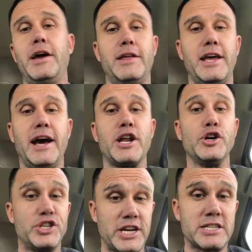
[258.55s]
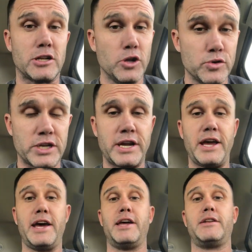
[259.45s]
they got a good chance of losing
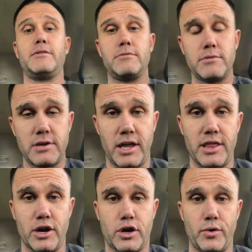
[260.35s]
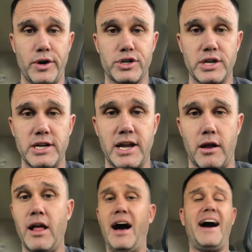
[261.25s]
and getting their career shut
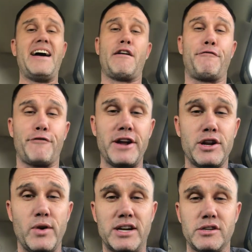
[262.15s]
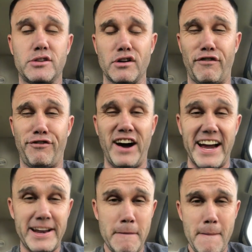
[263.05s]
down. I had a friend who actually took a
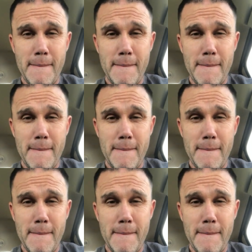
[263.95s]
fight